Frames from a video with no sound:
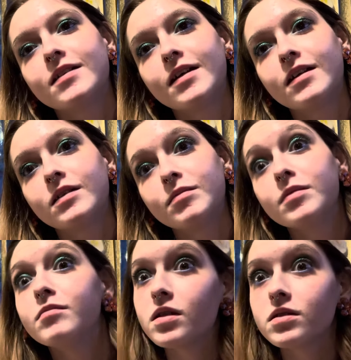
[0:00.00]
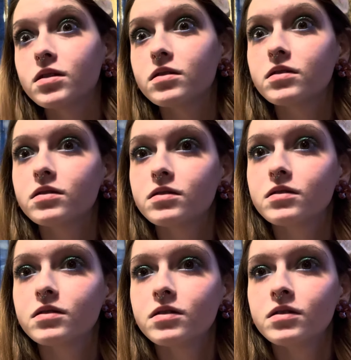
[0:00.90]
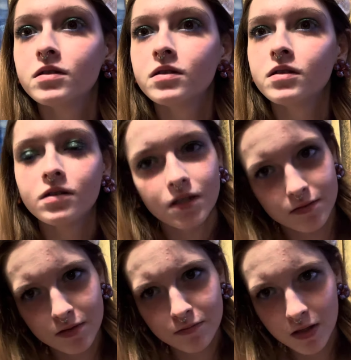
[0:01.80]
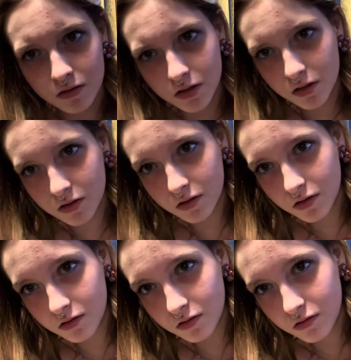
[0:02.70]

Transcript: and I'm embarrassed. I'm embarrassed.